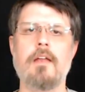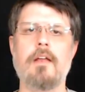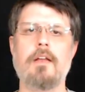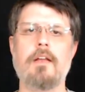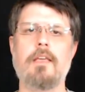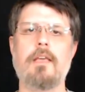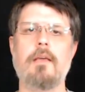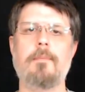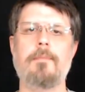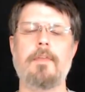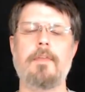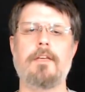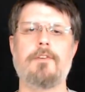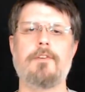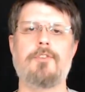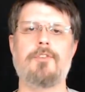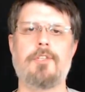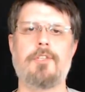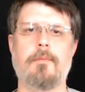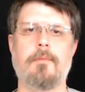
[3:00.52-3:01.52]
keep
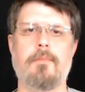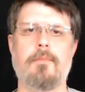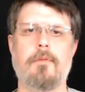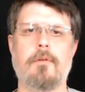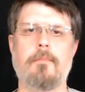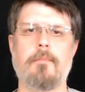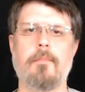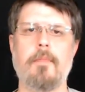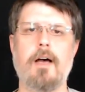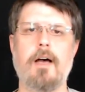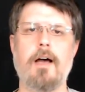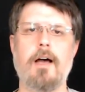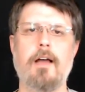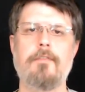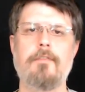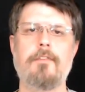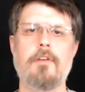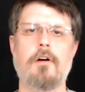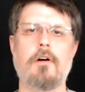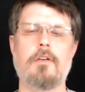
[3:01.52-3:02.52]
things simple,
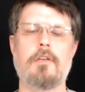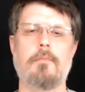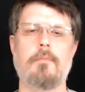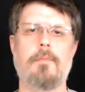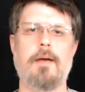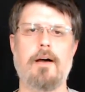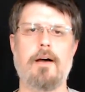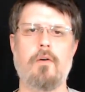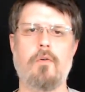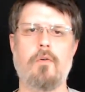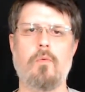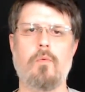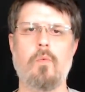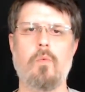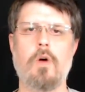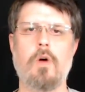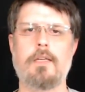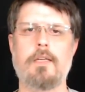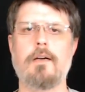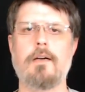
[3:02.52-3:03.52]
I've talked about
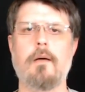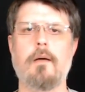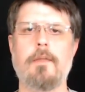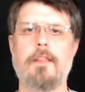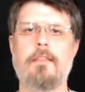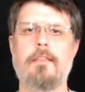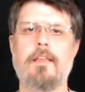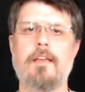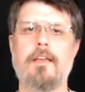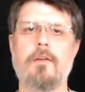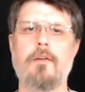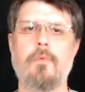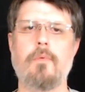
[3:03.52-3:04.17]
one common thing we